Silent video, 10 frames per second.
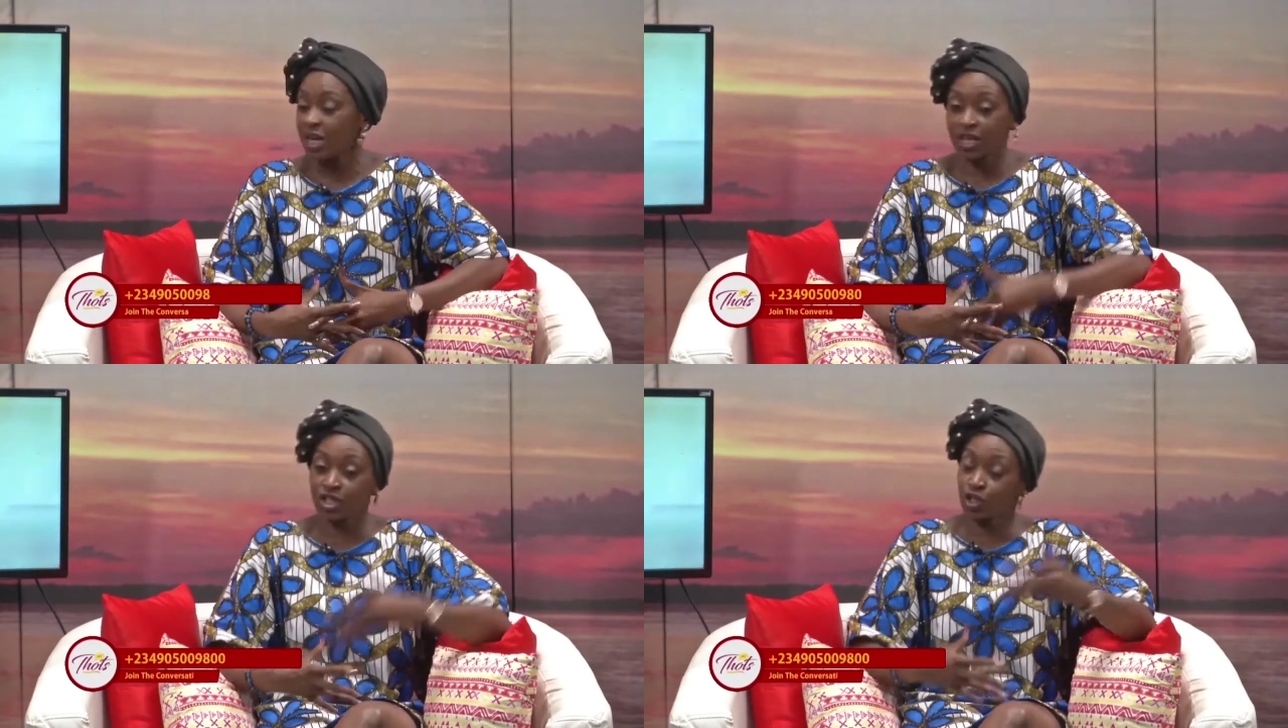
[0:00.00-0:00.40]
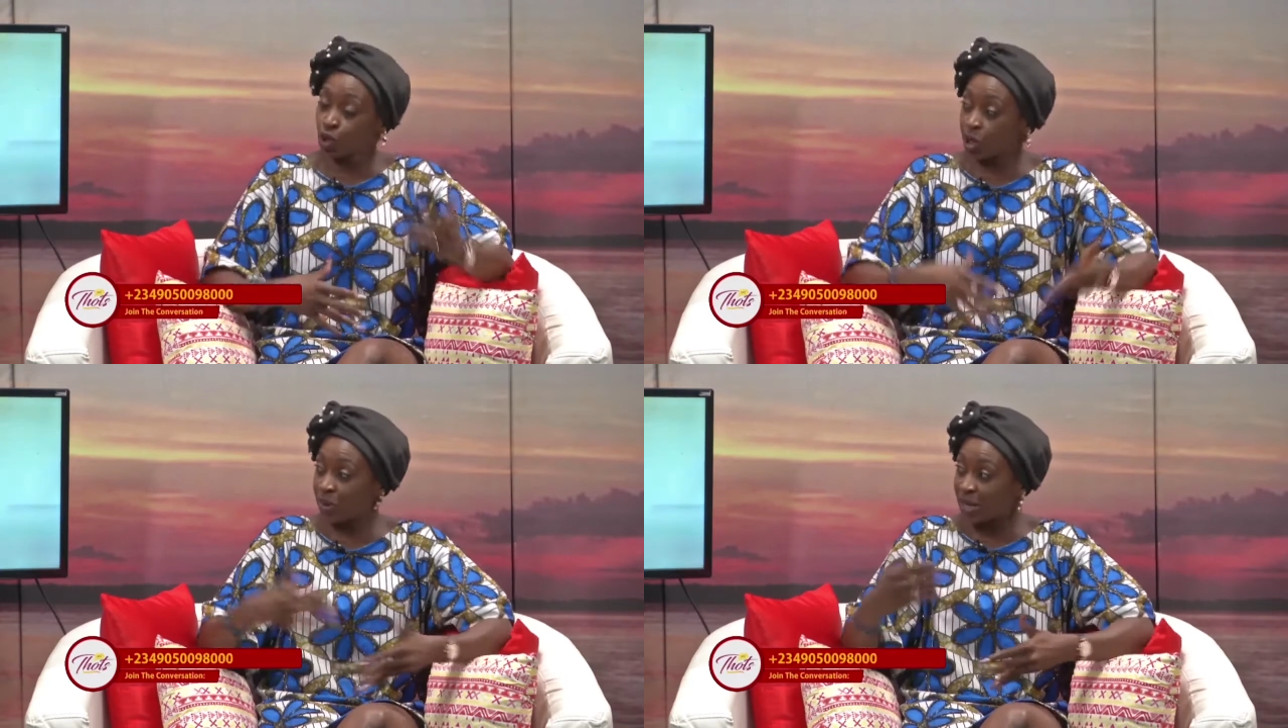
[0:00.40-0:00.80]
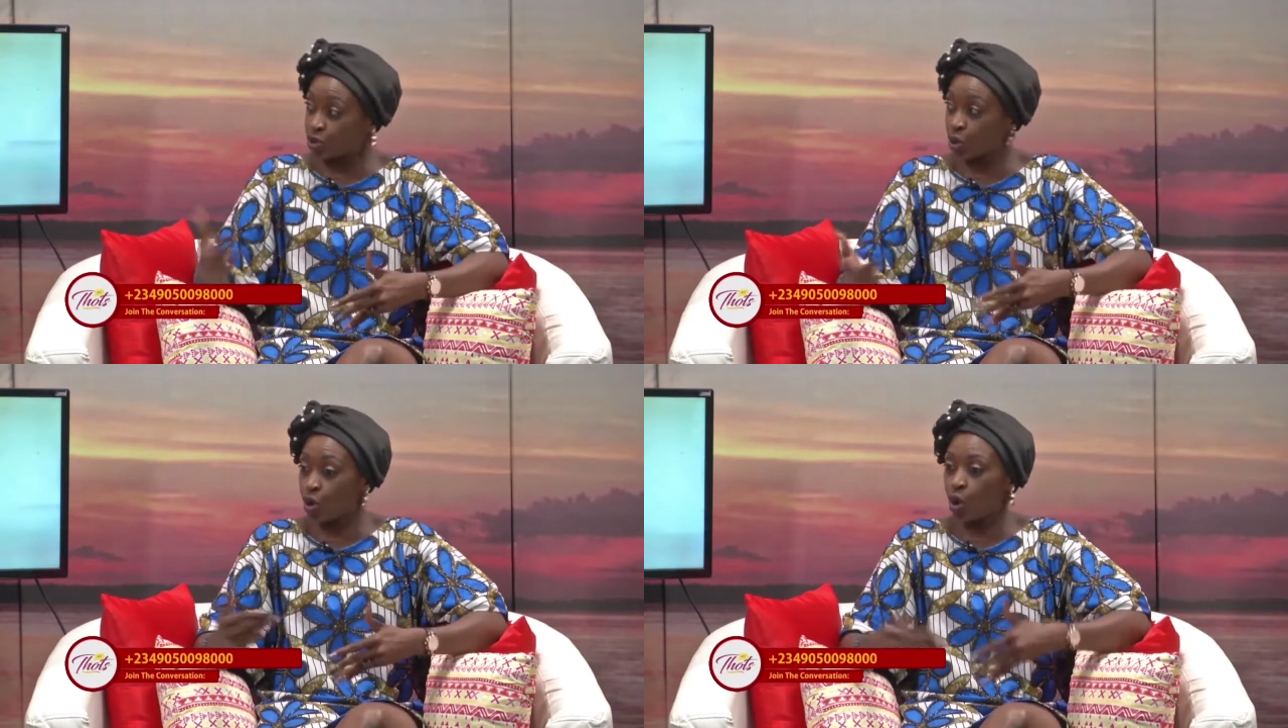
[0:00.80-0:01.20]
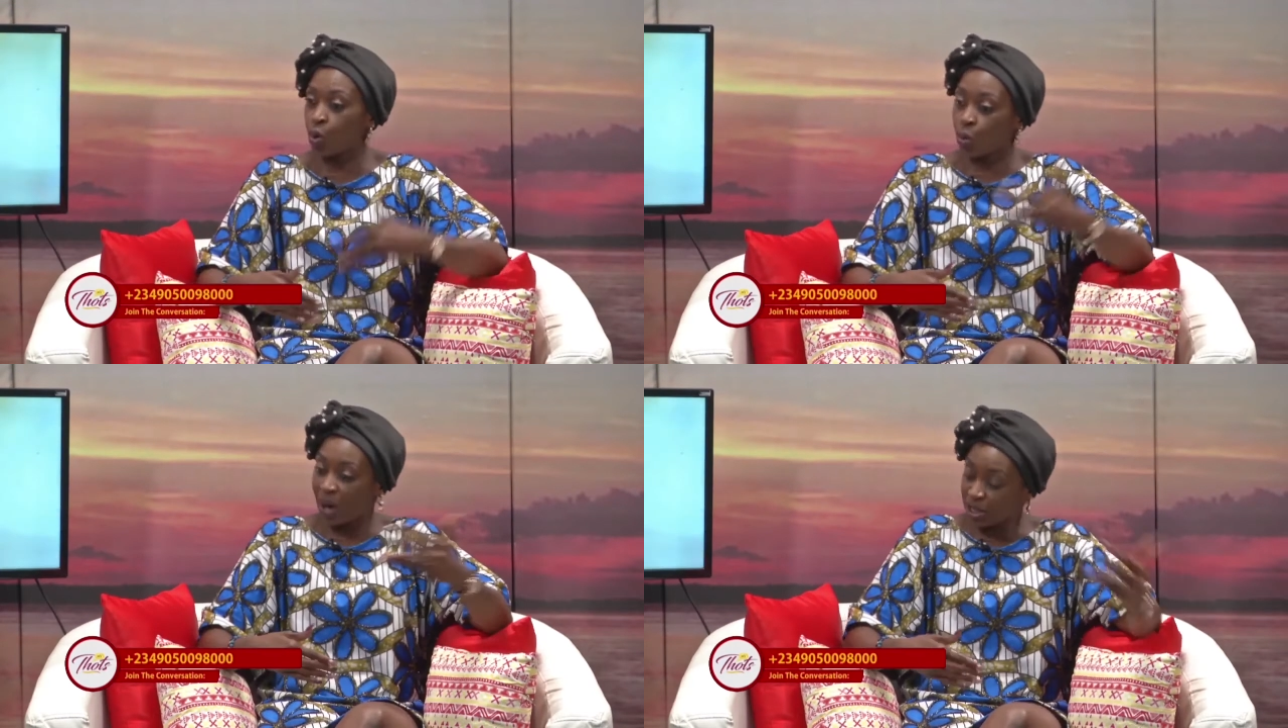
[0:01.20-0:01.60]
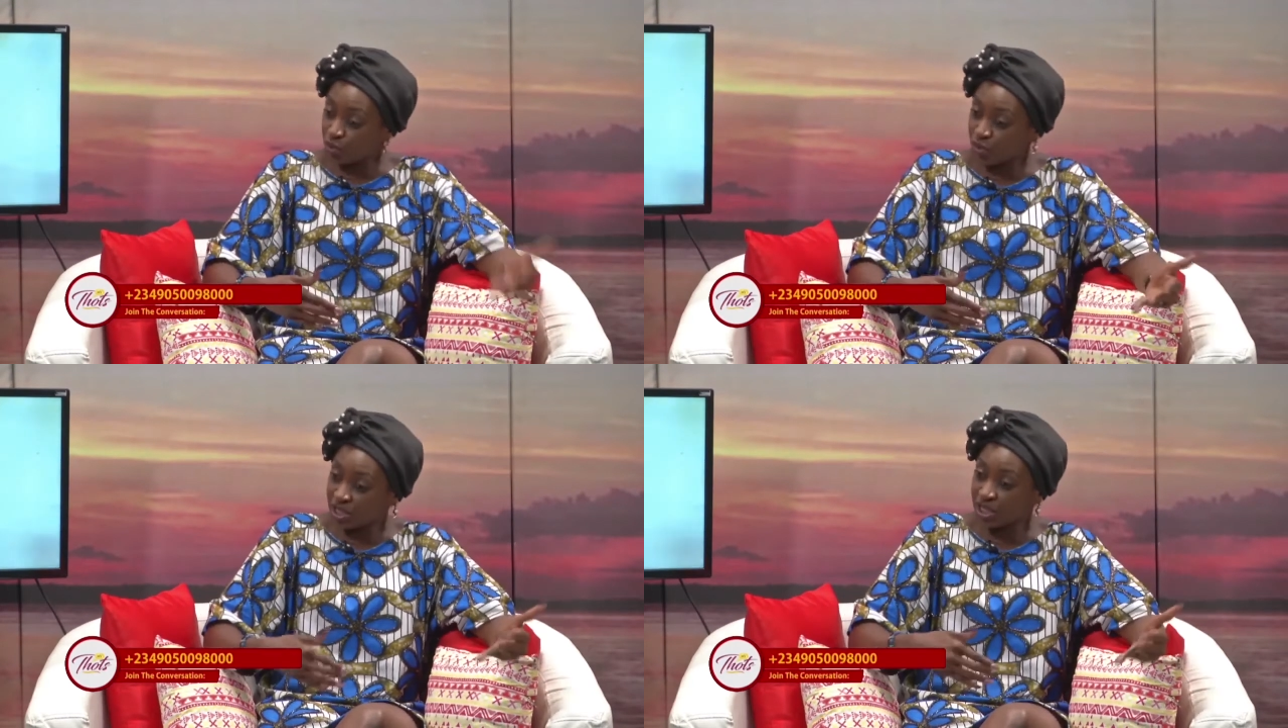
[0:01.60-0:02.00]
Is it turn by turn, or while
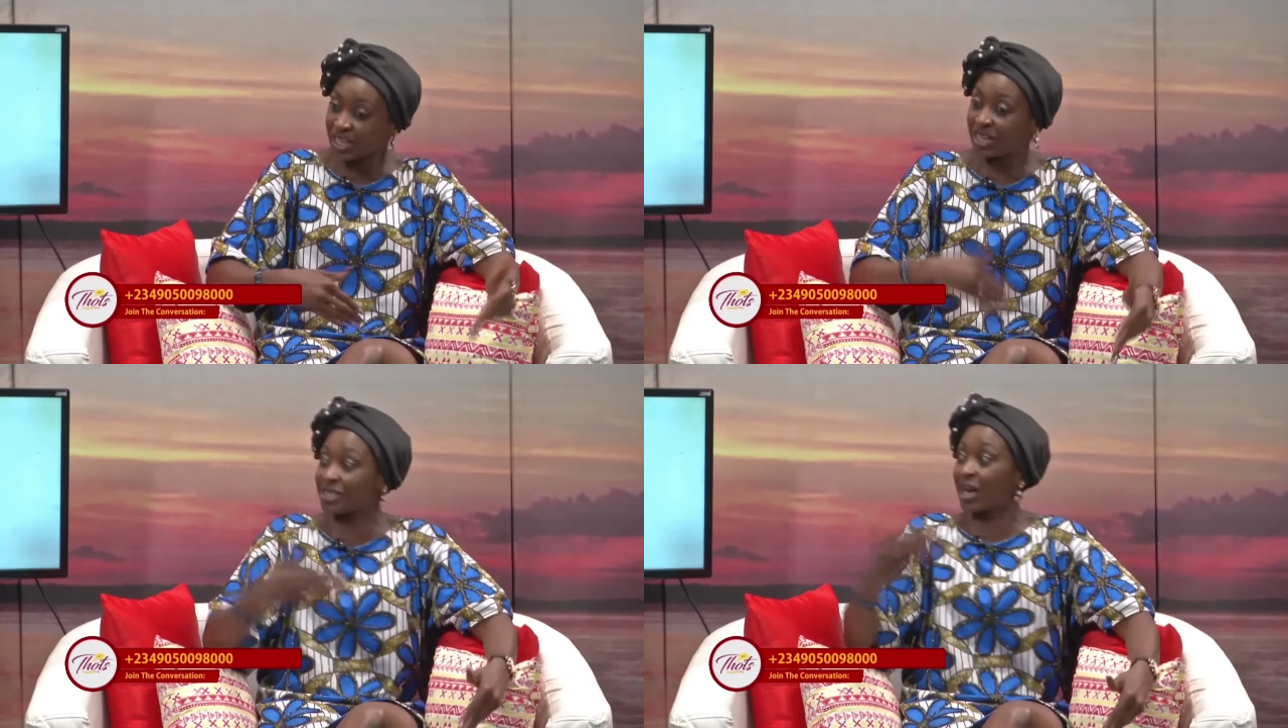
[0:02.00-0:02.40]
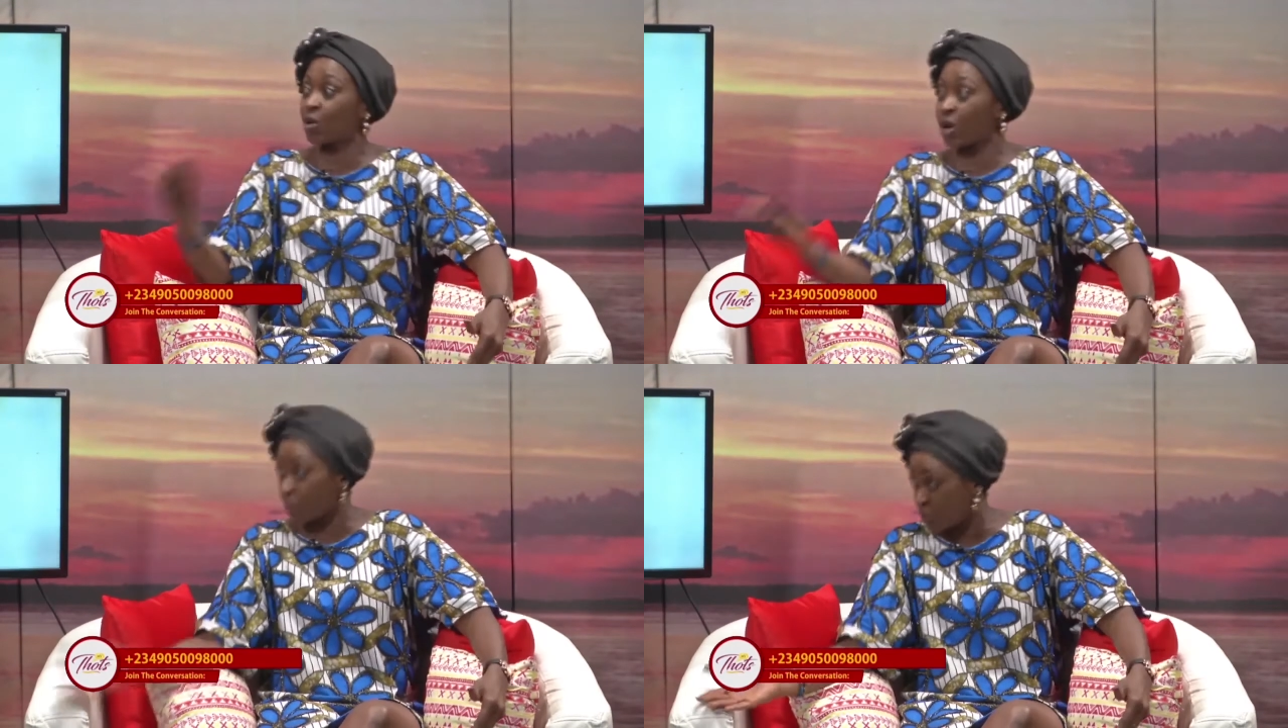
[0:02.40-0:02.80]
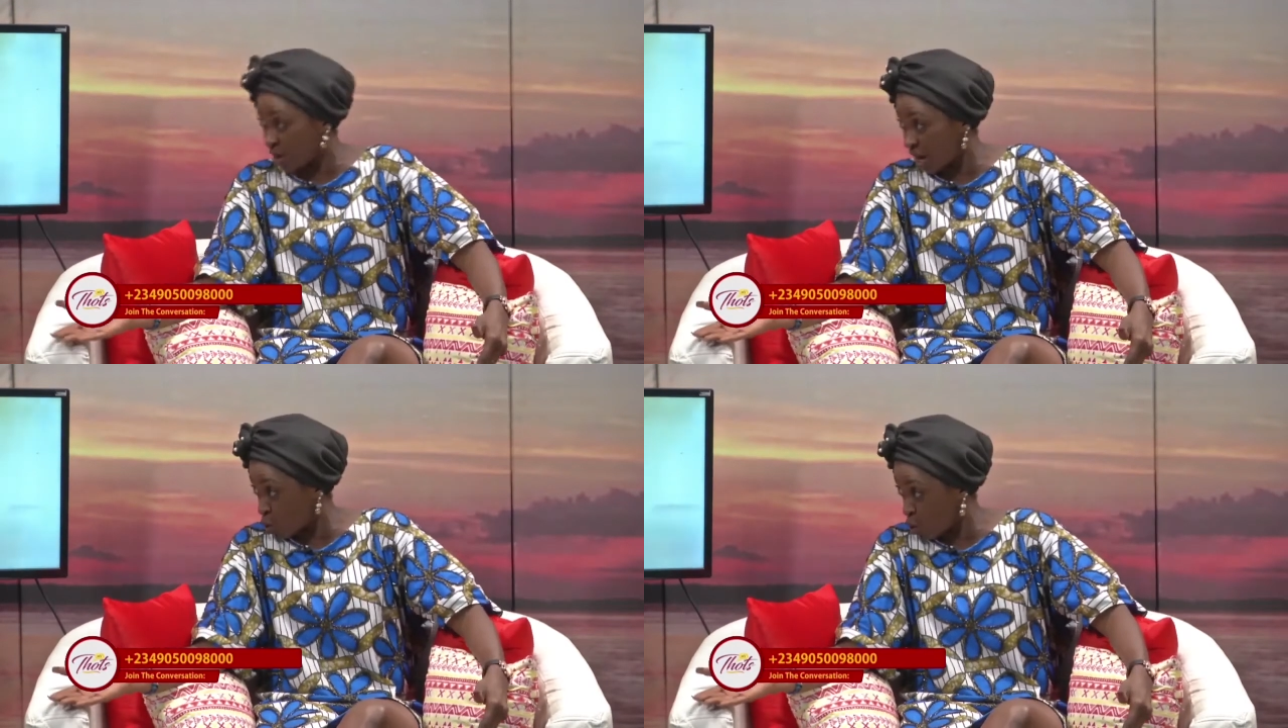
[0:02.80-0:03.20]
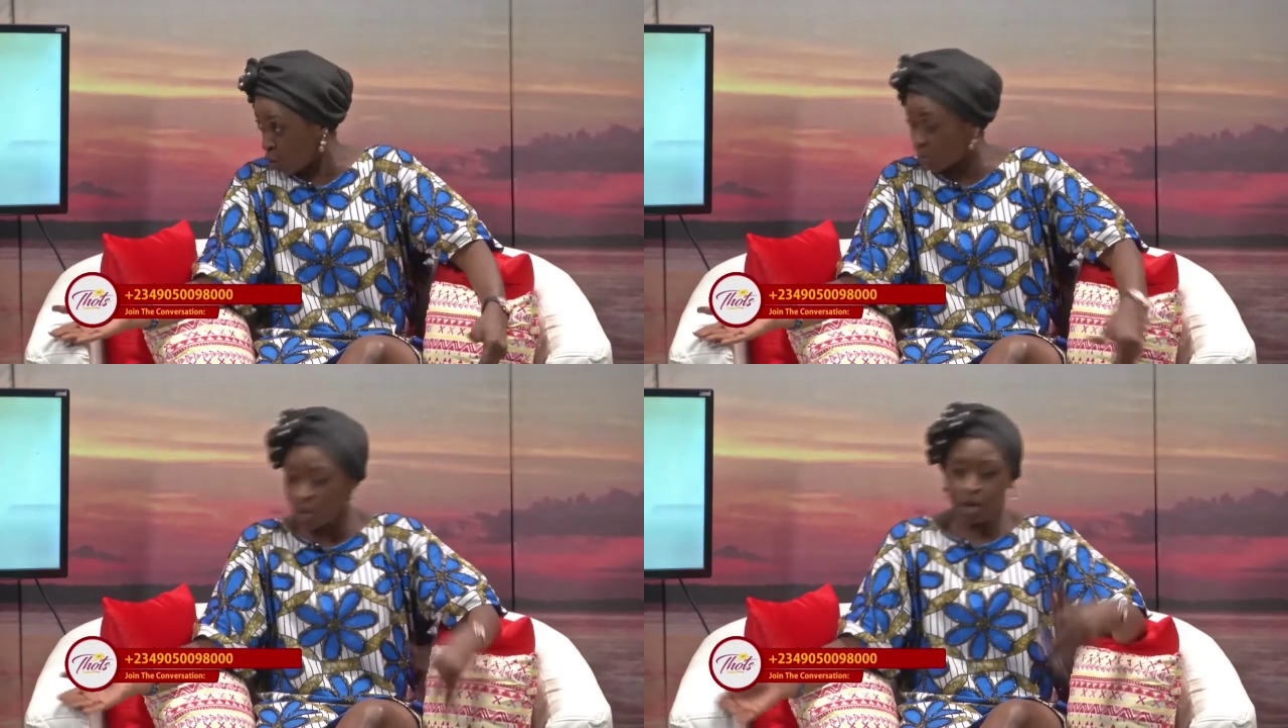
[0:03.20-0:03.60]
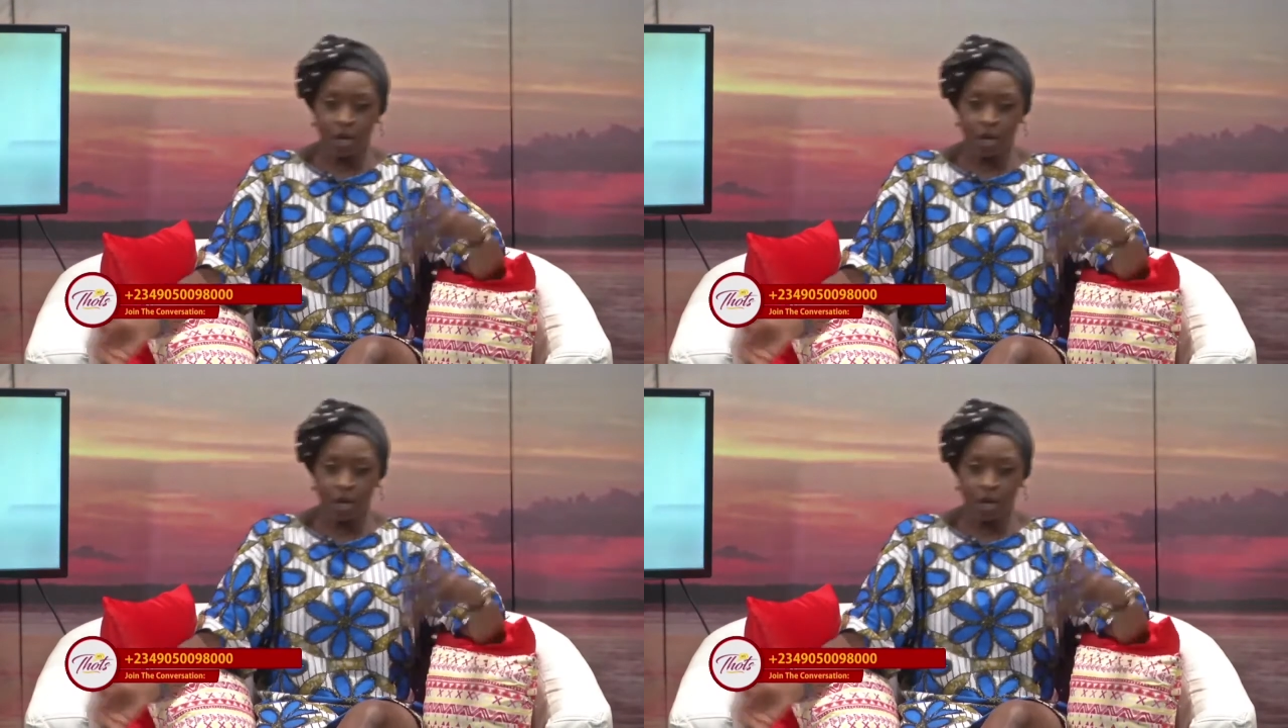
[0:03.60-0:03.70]
you raise the kids, I'll help you at home?